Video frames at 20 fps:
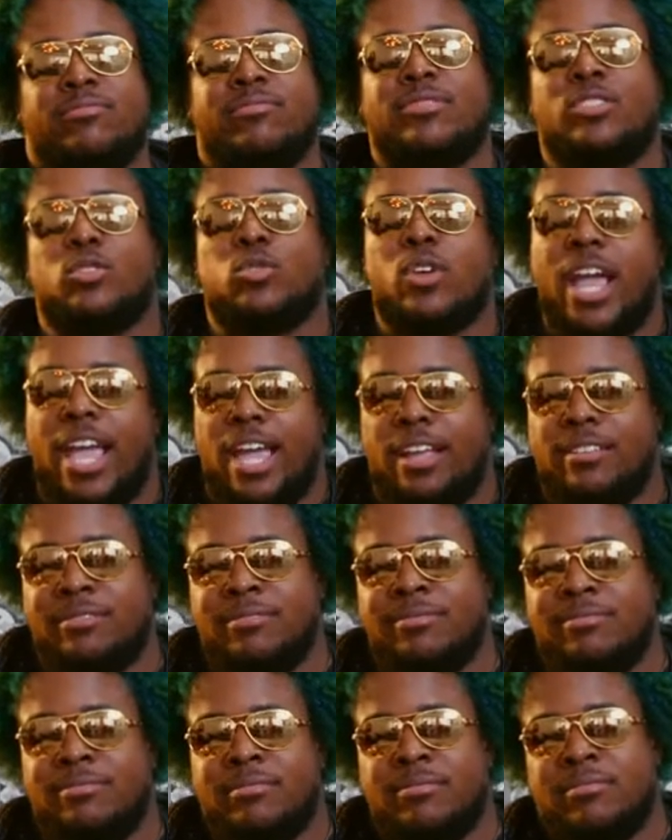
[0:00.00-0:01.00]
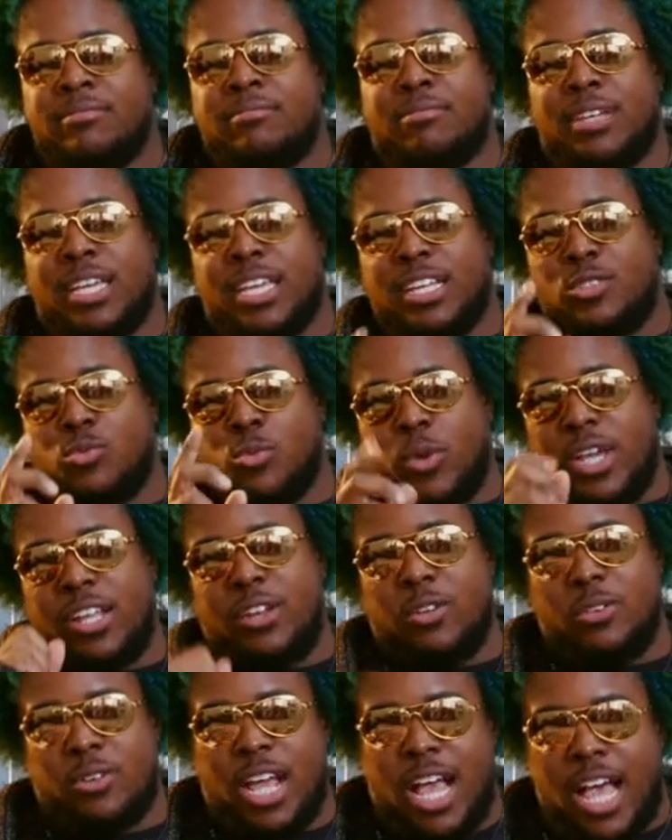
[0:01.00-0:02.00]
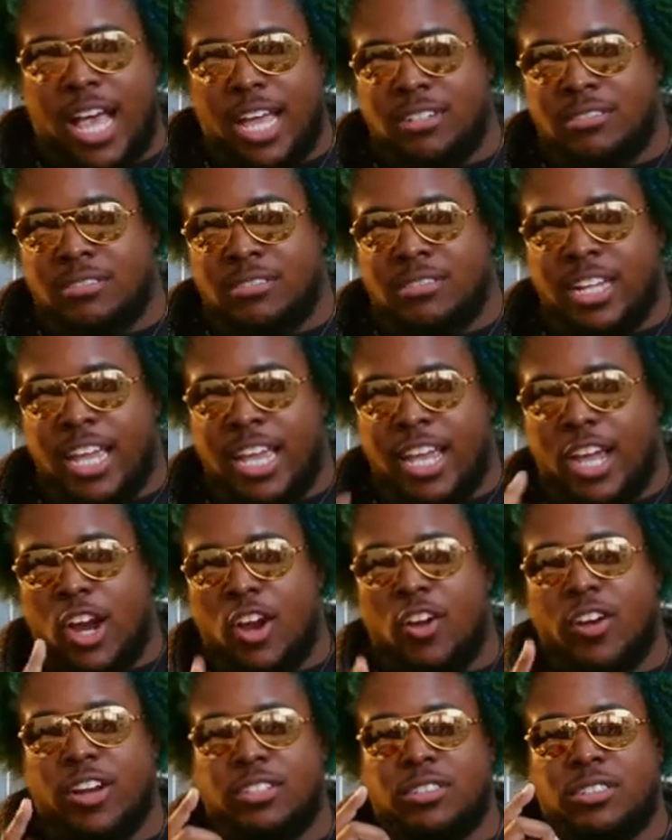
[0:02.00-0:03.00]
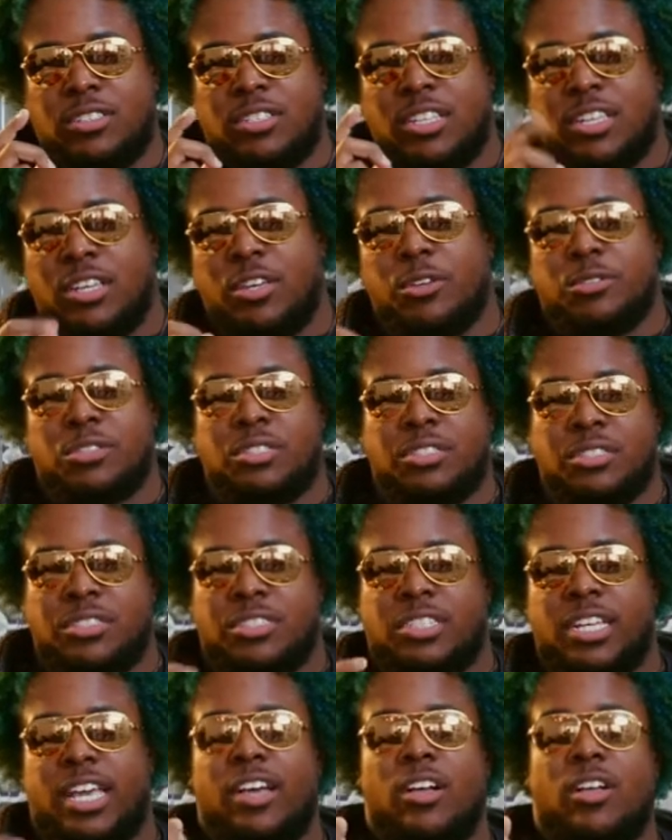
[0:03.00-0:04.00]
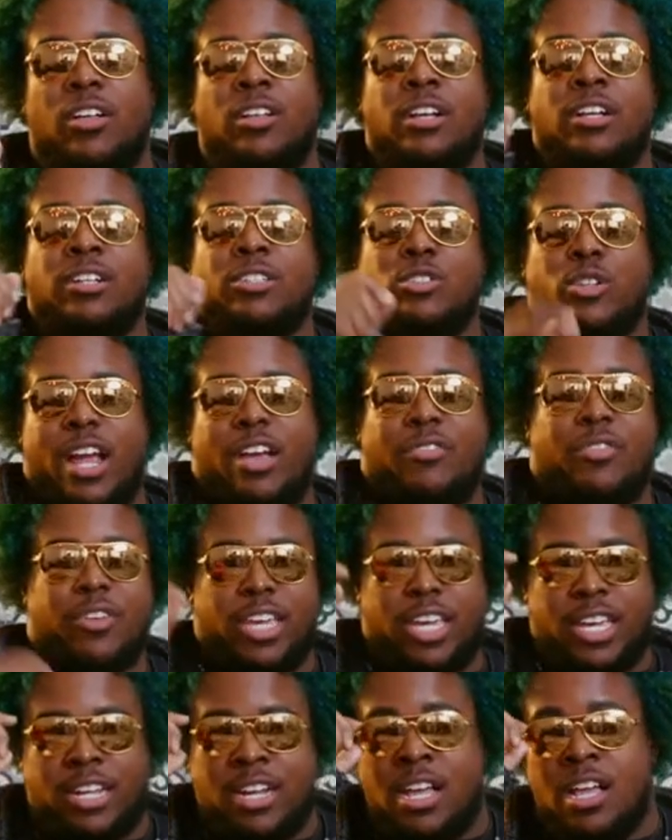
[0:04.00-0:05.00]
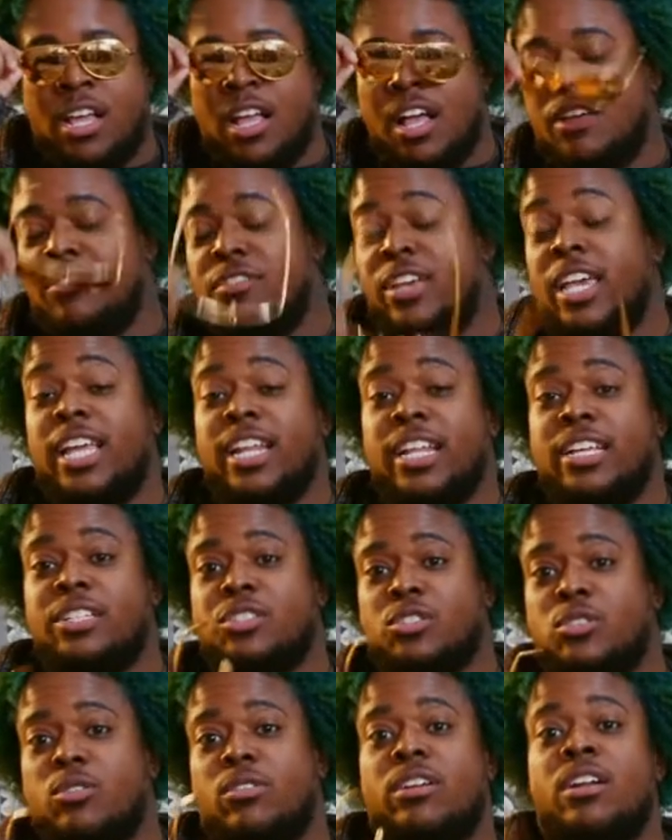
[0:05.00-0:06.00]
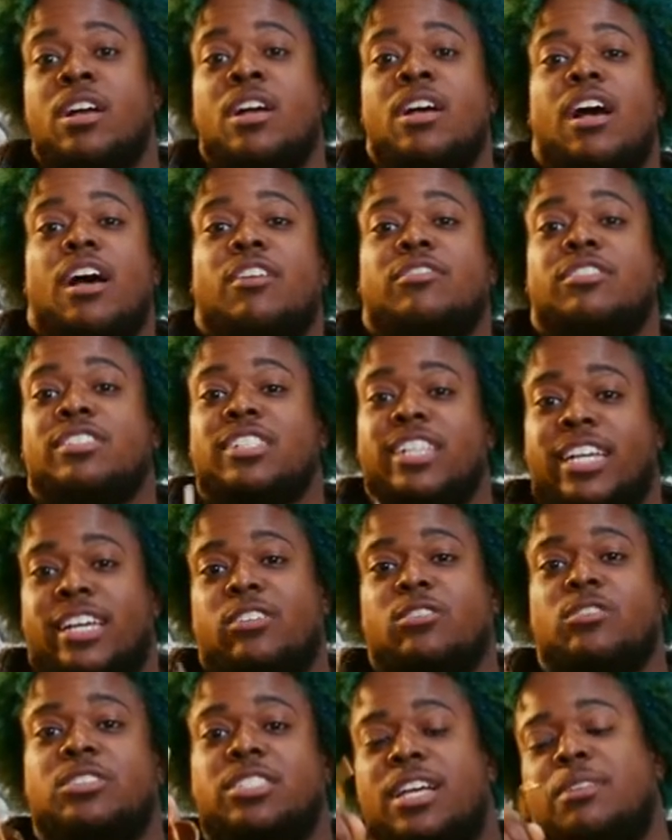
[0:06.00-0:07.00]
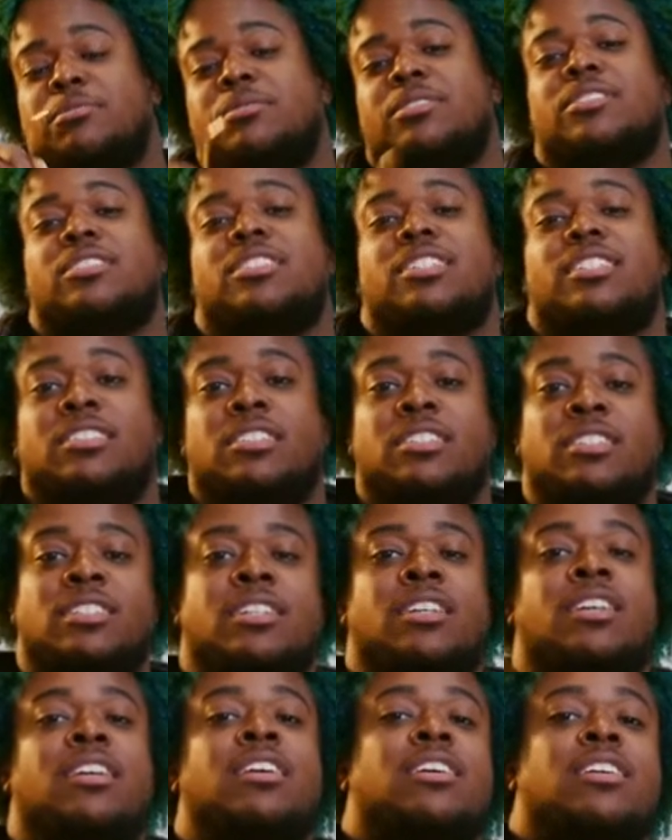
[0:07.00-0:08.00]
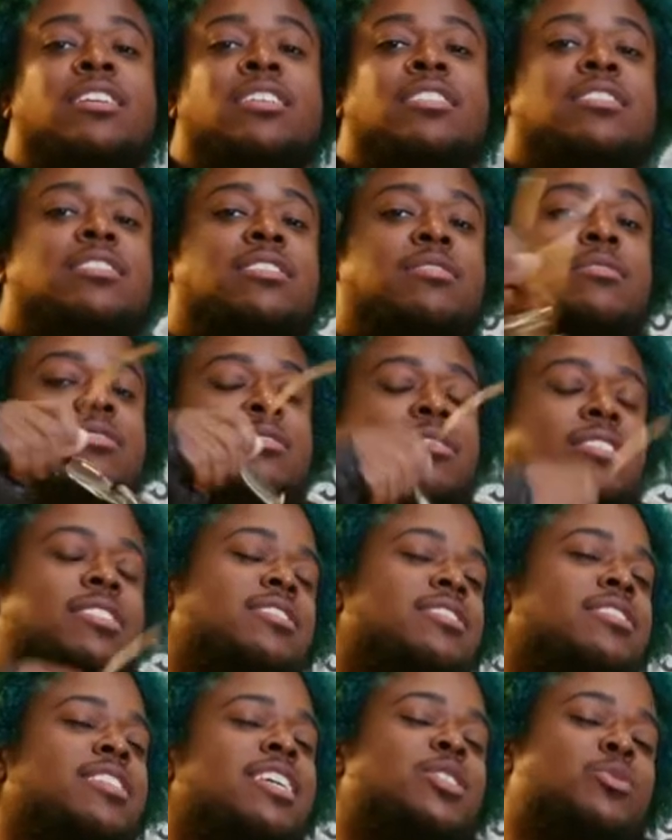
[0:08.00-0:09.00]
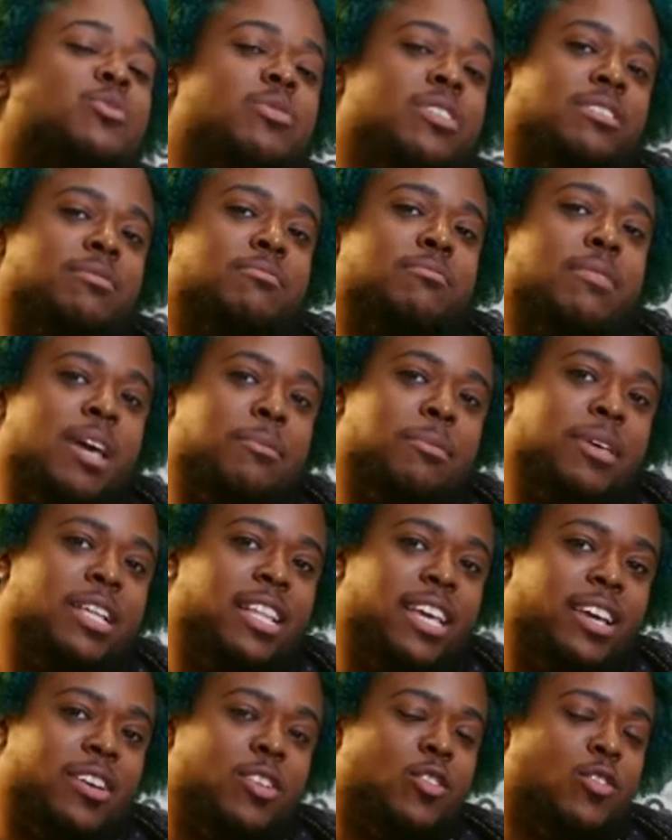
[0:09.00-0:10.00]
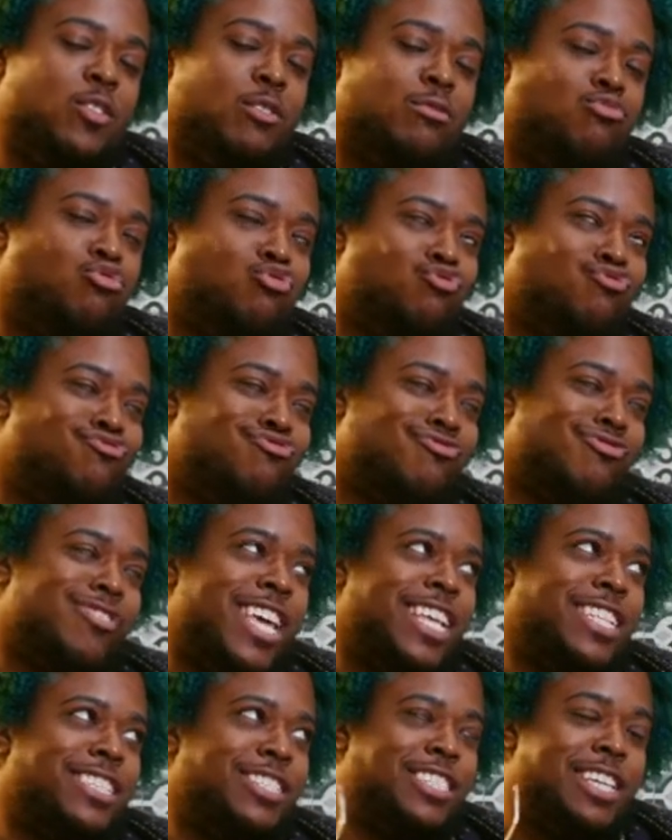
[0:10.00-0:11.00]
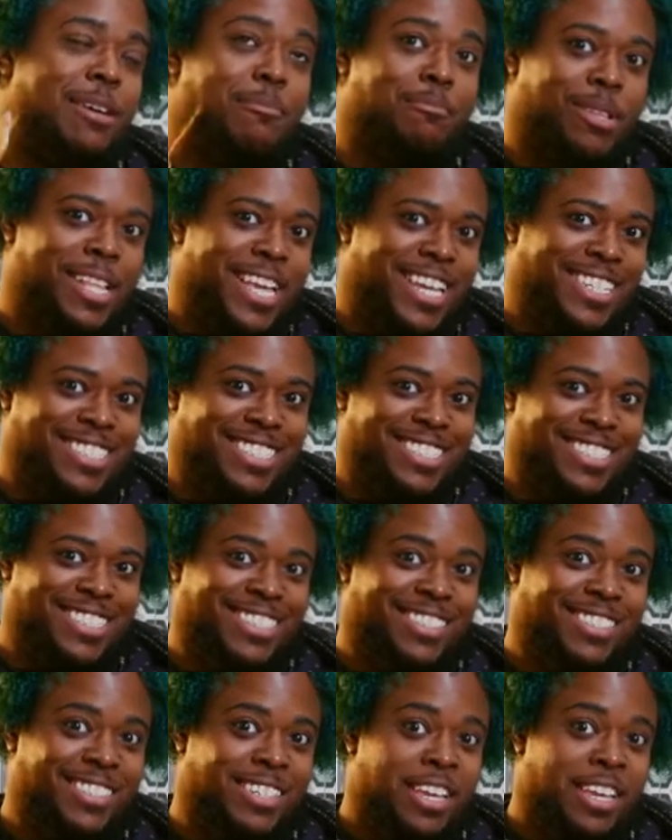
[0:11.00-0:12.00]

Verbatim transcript: That's right. Because we do not encourage the use, sale, trafficking of any sort of illegal substances. This one might be legal in some places.